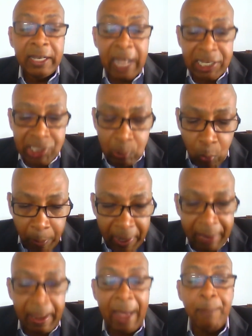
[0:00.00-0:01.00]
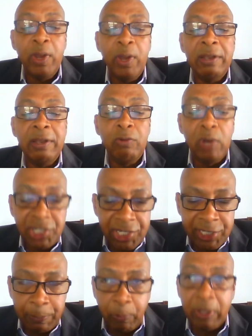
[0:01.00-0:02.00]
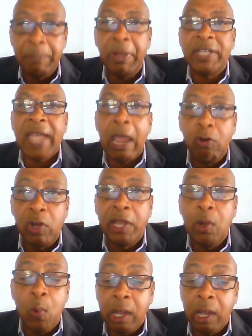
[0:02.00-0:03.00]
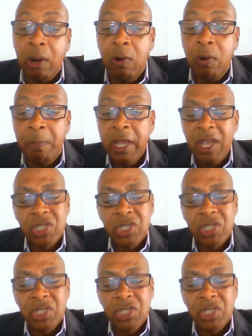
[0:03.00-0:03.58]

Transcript: That's the woman I'm in a relationship with, but I really don't want to go home.